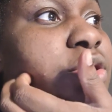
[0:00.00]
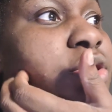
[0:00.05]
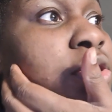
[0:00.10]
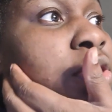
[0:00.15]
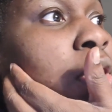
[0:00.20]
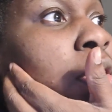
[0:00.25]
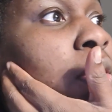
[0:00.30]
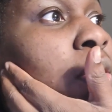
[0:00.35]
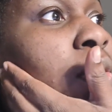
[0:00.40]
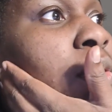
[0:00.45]

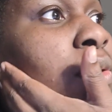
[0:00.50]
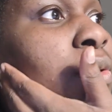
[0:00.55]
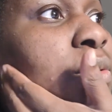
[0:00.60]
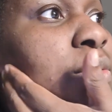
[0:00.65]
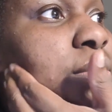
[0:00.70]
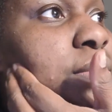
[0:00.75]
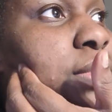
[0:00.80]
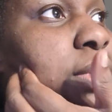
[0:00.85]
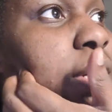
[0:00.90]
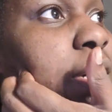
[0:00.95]

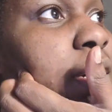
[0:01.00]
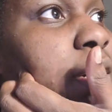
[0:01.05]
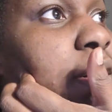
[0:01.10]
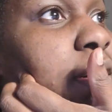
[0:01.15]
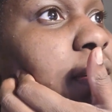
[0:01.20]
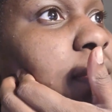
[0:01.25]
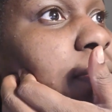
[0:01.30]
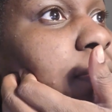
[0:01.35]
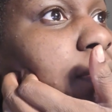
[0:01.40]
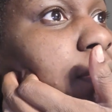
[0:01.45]
So
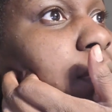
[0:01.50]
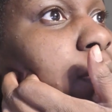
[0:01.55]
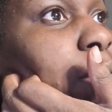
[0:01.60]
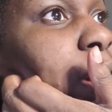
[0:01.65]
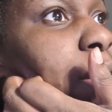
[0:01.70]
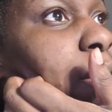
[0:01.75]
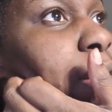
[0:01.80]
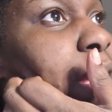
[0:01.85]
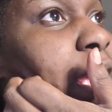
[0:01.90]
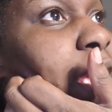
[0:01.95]

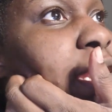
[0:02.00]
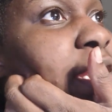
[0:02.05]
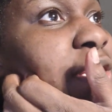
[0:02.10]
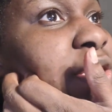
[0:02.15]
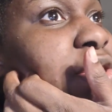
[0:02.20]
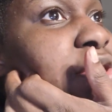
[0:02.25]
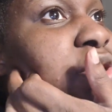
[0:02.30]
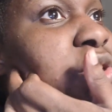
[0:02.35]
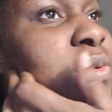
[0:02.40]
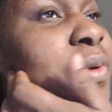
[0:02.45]
while
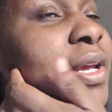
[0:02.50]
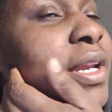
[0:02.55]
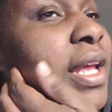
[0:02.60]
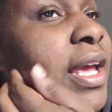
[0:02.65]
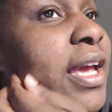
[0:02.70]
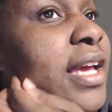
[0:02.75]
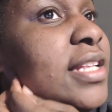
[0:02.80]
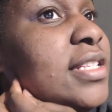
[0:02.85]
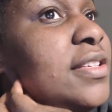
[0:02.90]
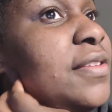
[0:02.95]
edits do
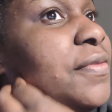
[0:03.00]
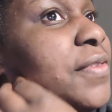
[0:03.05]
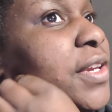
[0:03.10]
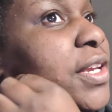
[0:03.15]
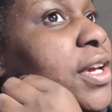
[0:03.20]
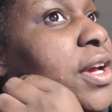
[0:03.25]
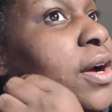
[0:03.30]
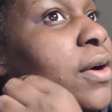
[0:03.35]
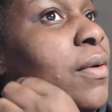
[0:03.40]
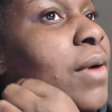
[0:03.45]
enhance a
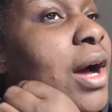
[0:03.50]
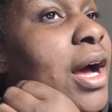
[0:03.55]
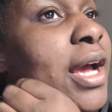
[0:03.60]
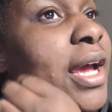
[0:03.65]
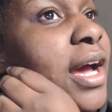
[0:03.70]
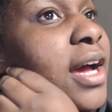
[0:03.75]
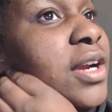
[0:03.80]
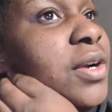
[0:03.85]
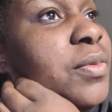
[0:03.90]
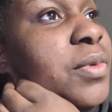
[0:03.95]
video,
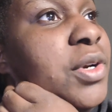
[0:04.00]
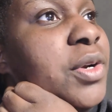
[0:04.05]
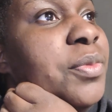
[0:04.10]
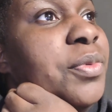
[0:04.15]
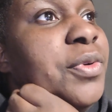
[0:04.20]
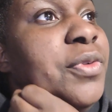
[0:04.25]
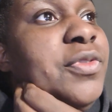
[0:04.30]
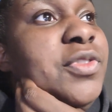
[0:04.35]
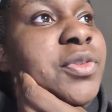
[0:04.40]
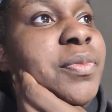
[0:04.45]
I kind of want
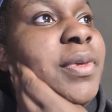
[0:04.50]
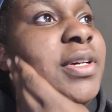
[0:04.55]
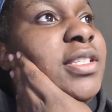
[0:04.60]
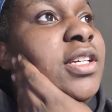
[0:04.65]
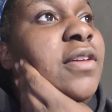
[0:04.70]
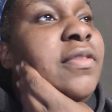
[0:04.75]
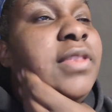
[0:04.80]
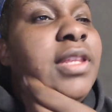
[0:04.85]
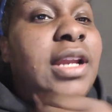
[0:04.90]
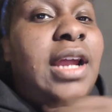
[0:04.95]
to prove to
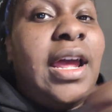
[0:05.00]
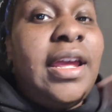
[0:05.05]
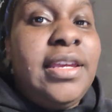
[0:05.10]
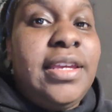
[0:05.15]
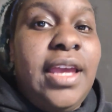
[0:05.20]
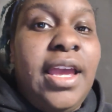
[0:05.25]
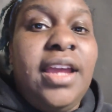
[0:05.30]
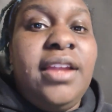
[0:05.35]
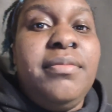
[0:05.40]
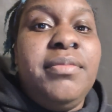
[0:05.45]
myself that
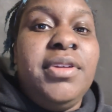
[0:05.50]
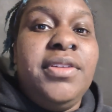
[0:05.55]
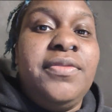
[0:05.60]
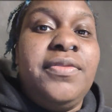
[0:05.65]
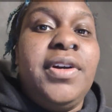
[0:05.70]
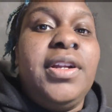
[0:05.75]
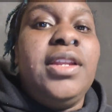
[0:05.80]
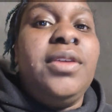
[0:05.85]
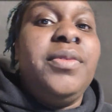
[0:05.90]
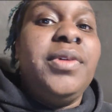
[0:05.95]
I can
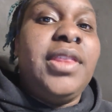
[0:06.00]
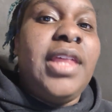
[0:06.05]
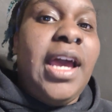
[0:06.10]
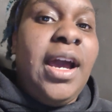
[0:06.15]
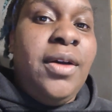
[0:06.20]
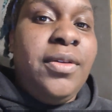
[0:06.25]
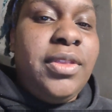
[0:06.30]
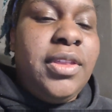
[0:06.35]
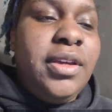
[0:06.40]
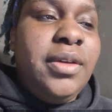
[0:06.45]
be funny
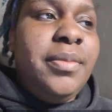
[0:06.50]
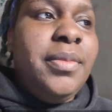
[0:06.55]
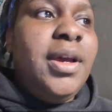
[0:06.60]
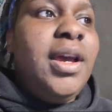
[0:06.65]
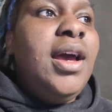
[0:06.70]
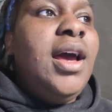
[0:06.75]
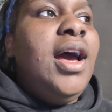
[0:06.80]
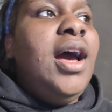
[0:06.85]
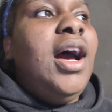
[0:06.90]
without them.